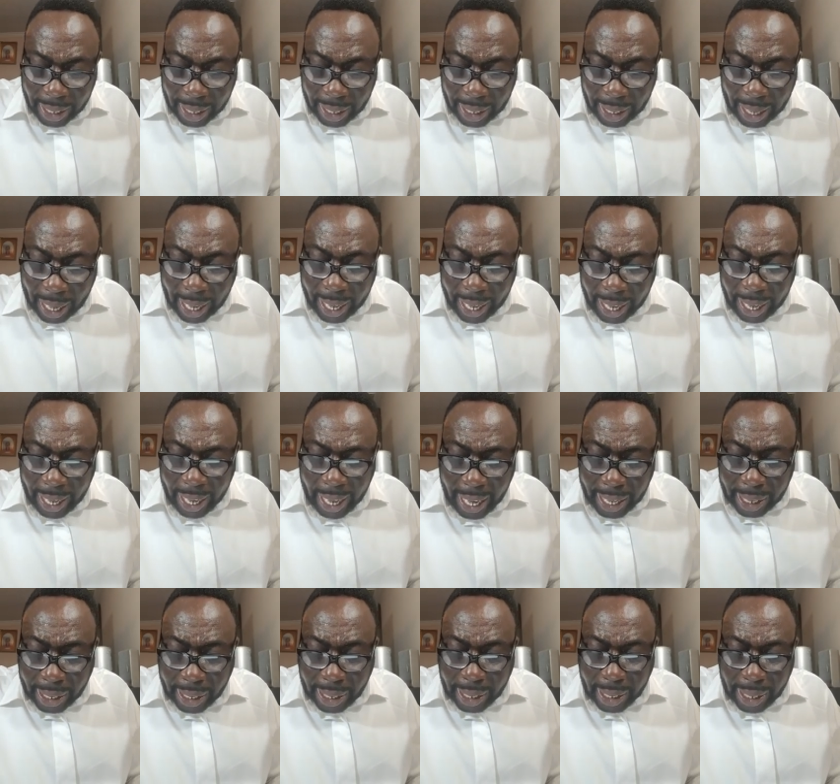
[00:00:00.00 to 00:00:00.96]
that he
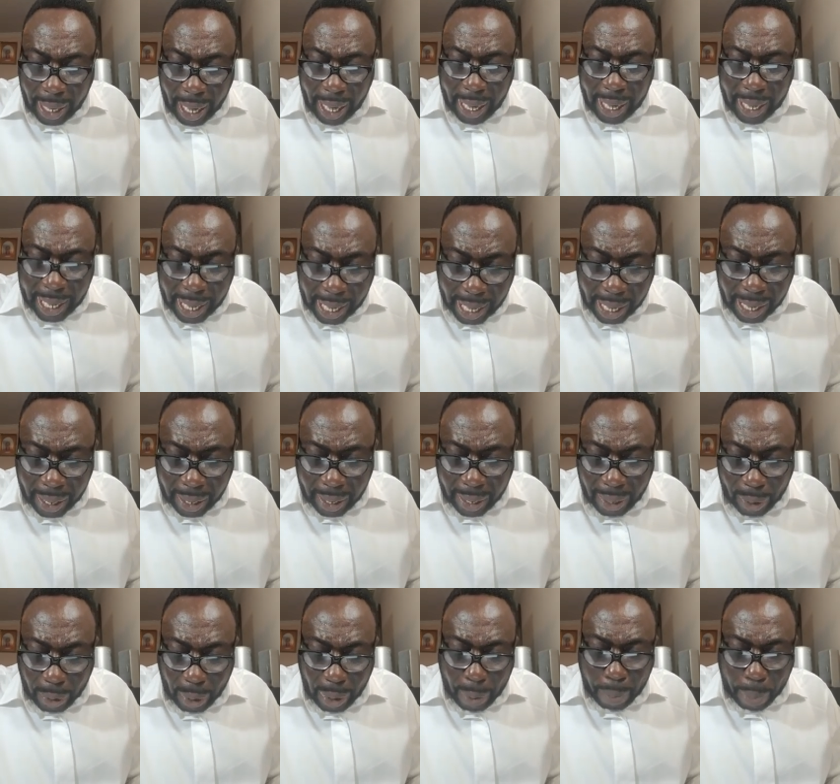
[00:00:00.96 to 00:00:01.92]
eats and drink
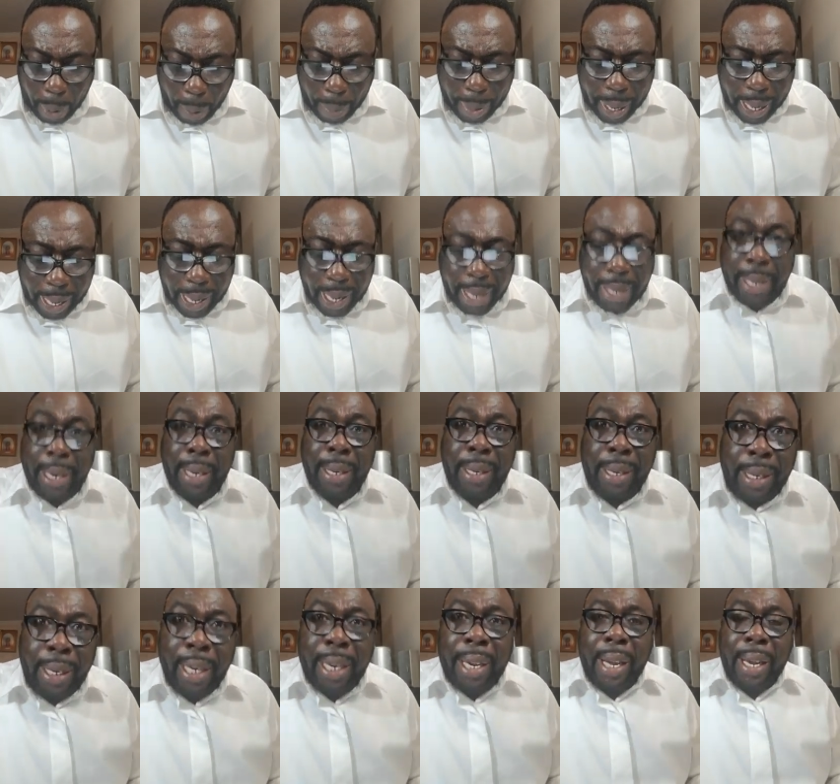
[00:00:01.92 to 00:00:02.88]
with publicans and
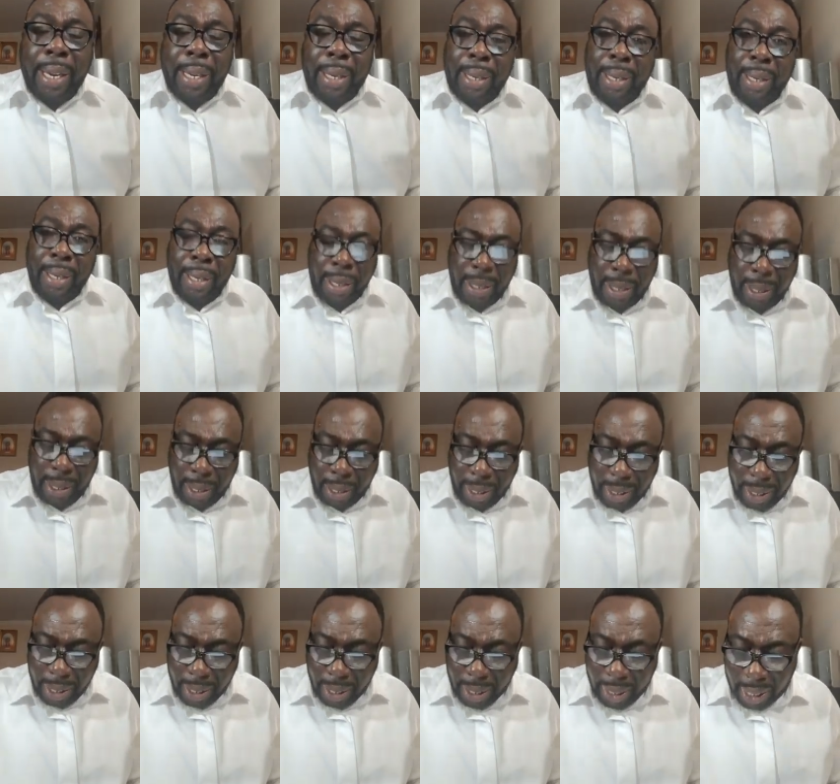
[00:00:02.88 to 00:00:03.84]
sinners?
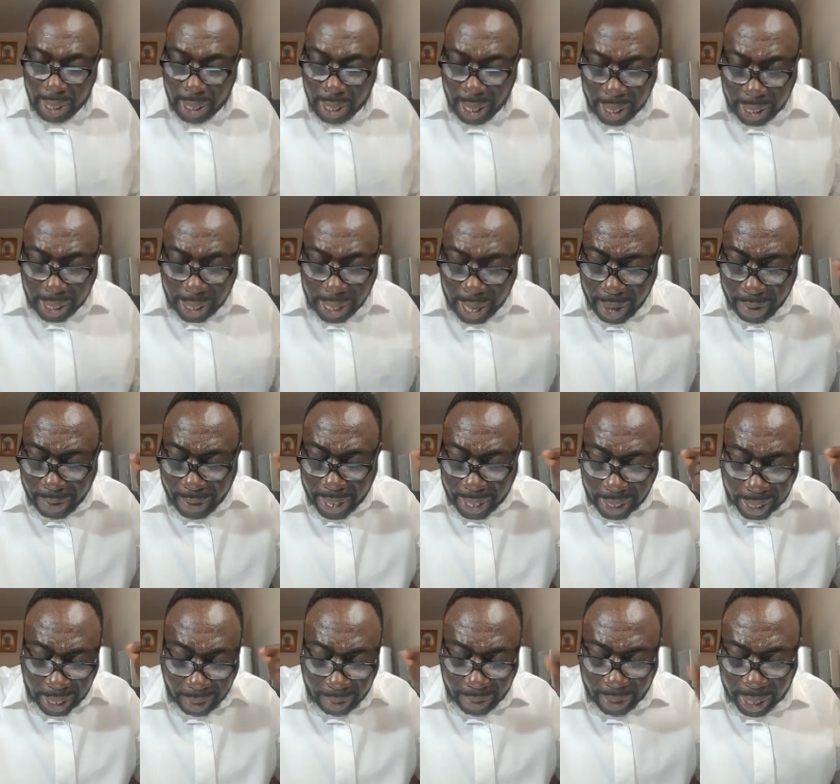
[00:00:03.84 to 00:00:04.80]
Let's see verse
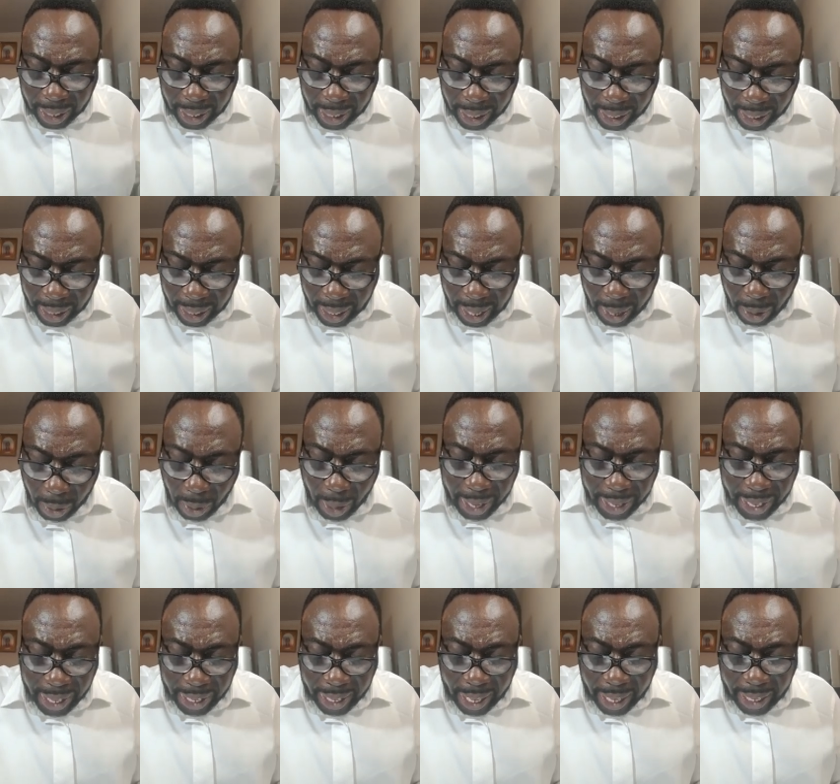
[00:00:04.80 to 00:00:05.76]
17. When
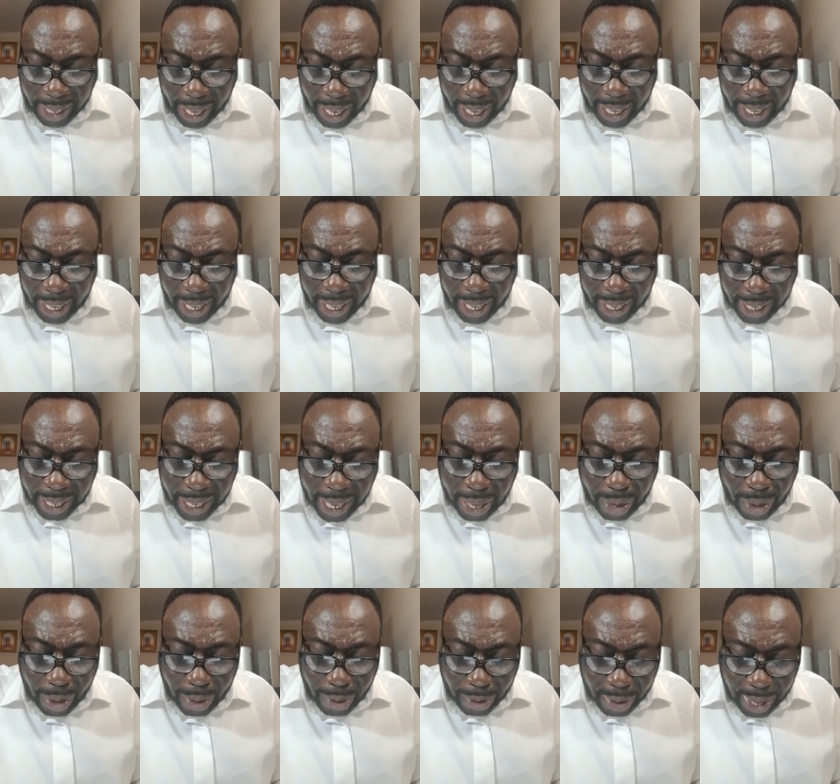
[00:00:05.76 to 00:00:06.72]
Jesus heard it, he
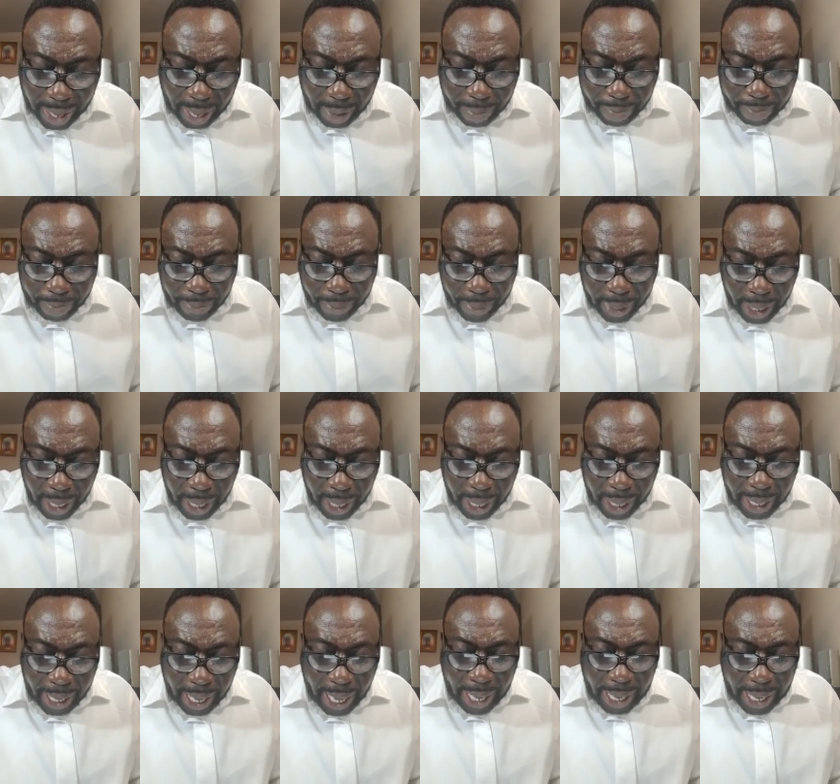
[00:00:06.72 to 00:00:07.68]
said unto them,
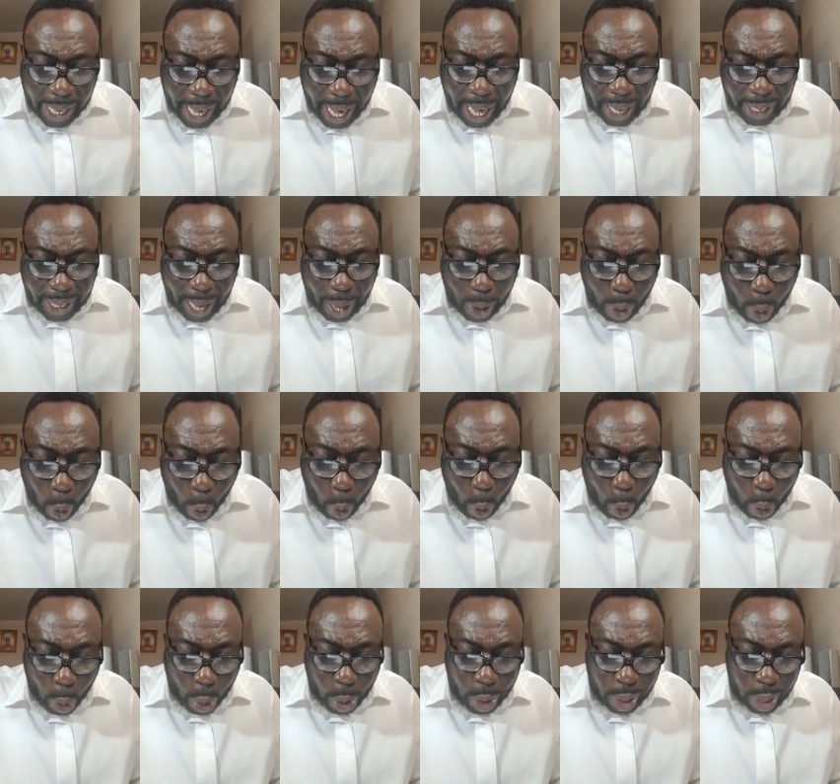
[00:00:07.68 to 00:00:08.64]
They that are
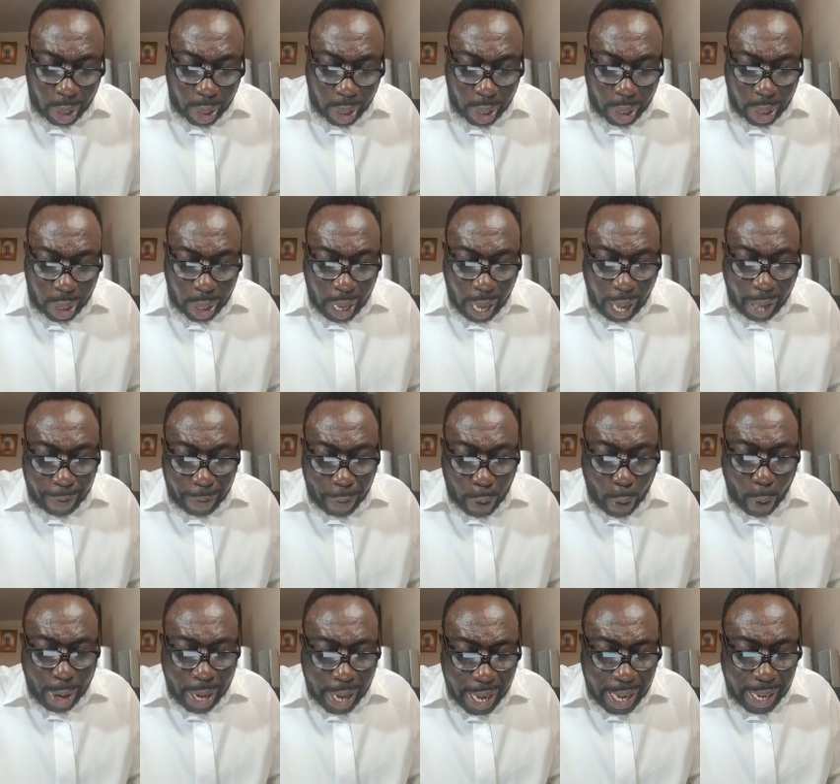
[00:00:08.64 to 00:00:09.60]
whole have
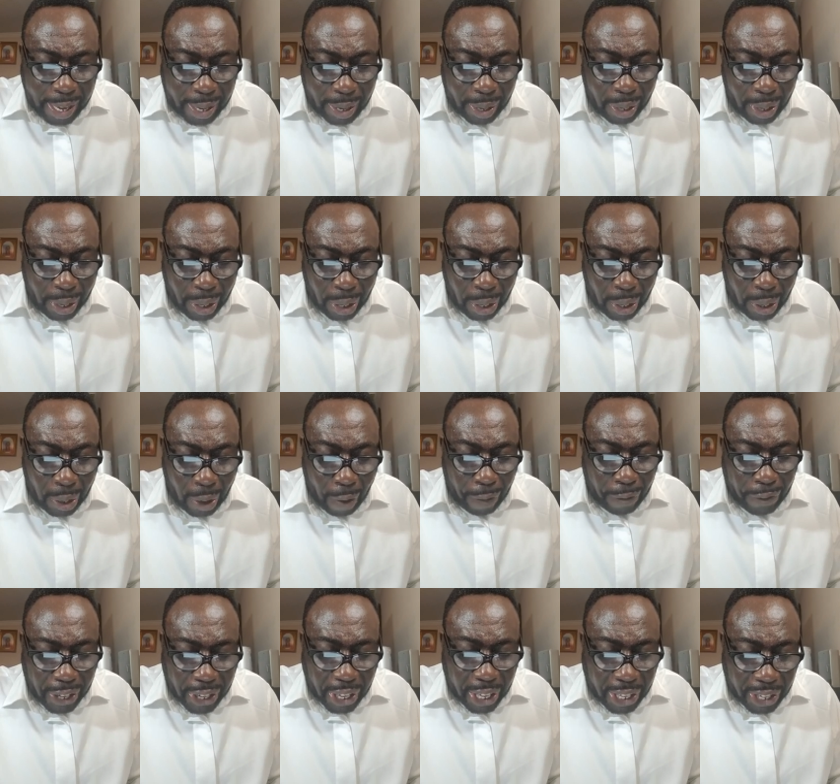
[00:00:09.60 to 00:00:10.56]
no need of
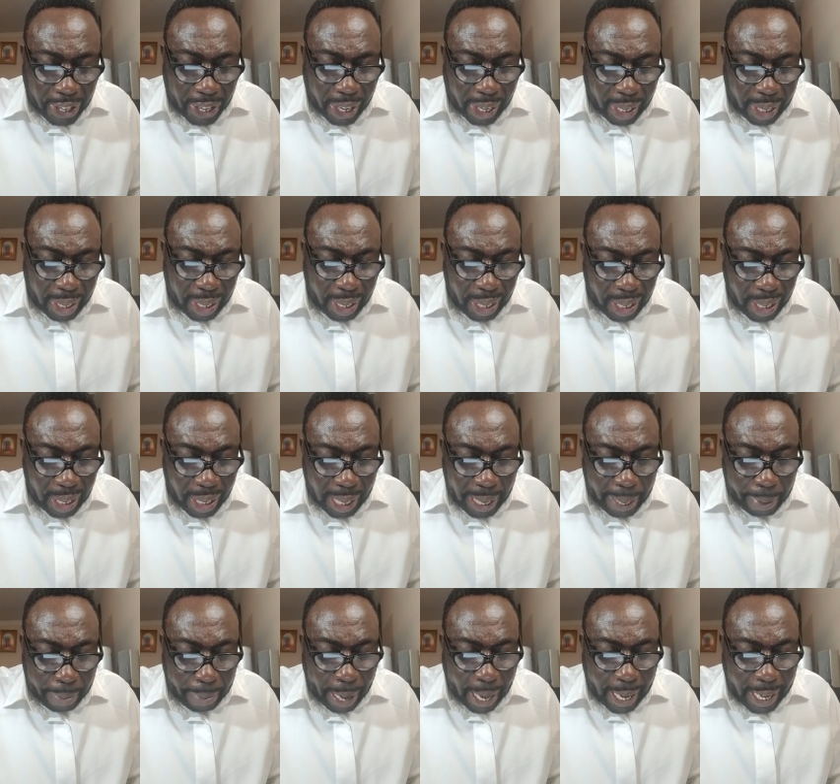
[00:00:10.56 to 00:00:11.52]
physician,
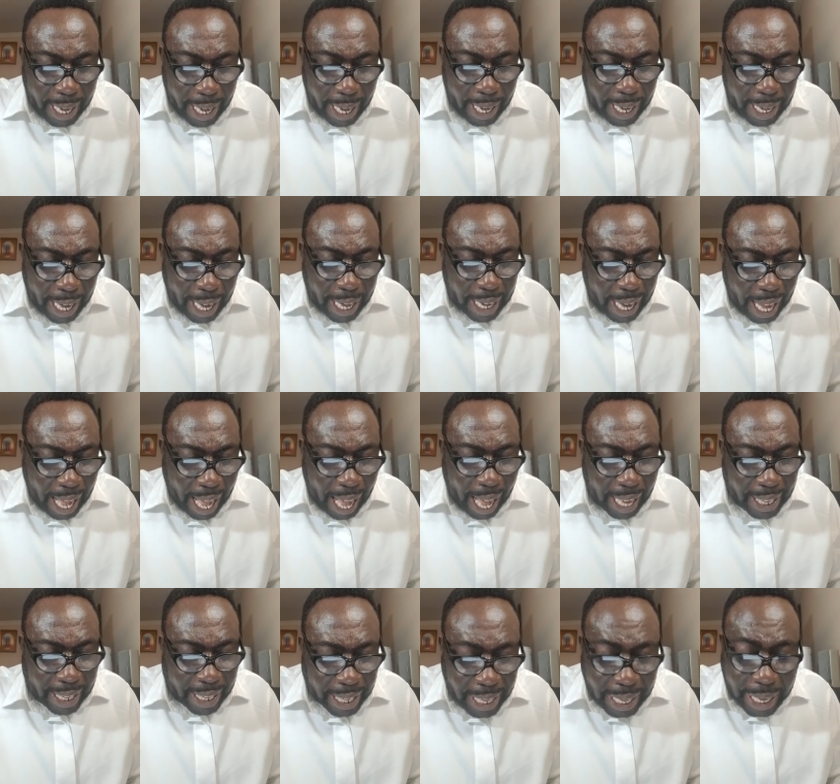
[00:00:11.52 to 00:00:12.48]
but they that
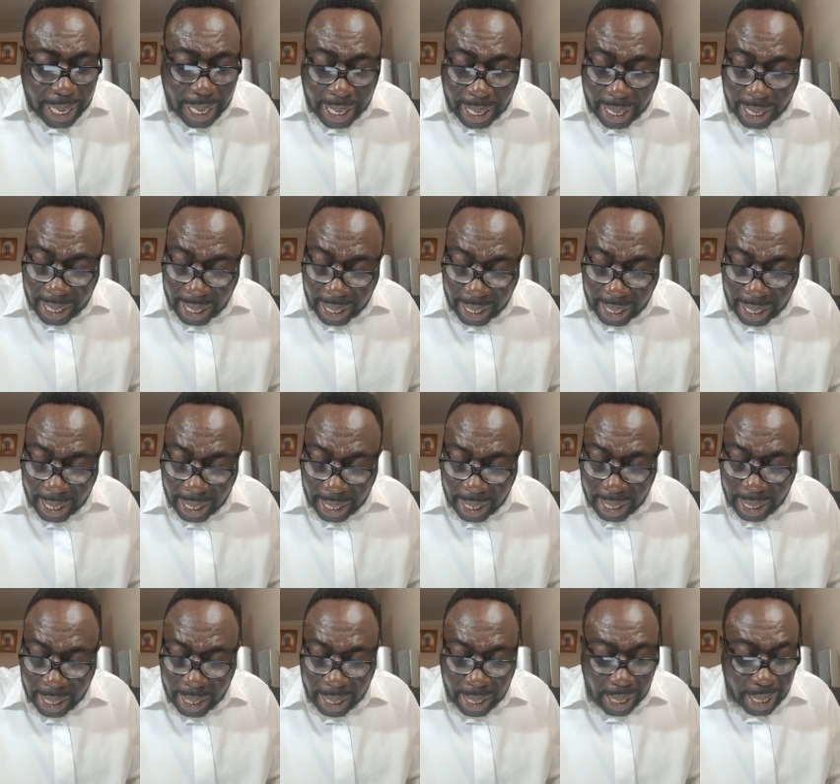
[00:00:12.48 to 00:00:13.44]
are sick,
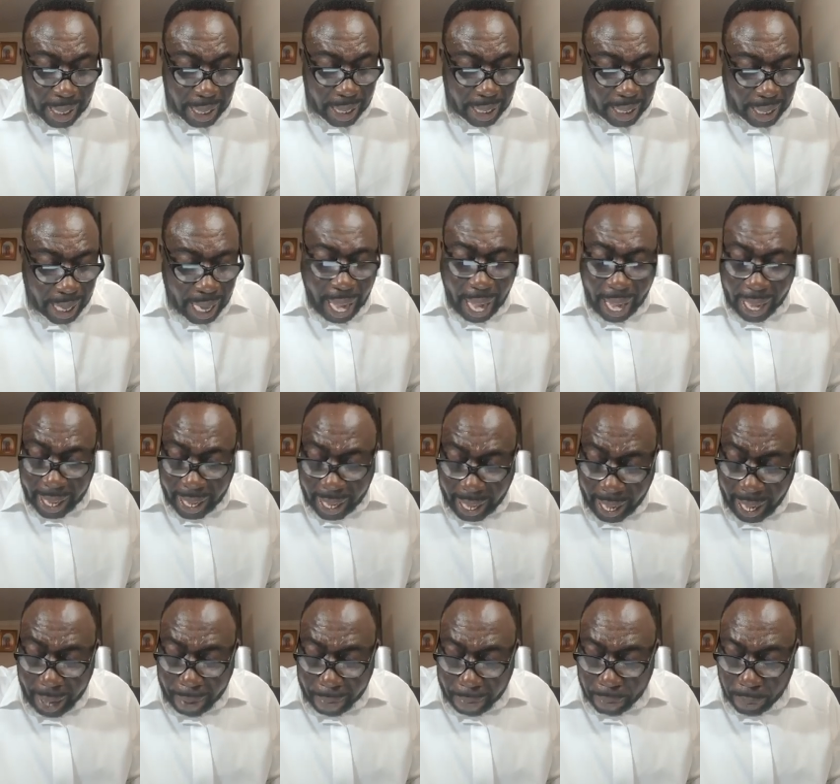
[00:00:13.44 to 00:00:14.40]
he said, I
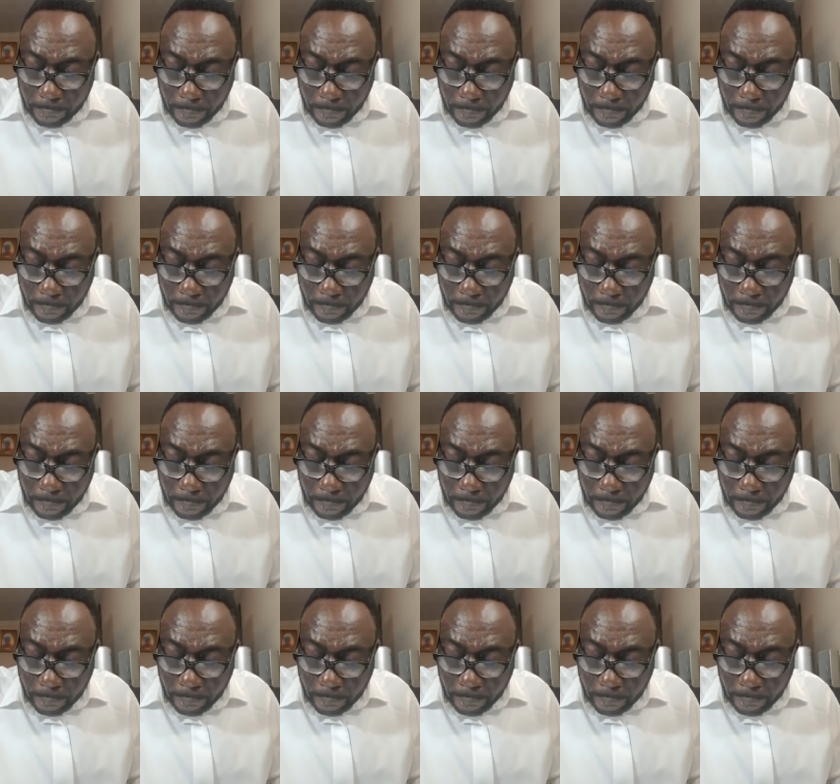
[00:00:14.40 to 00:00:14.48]
came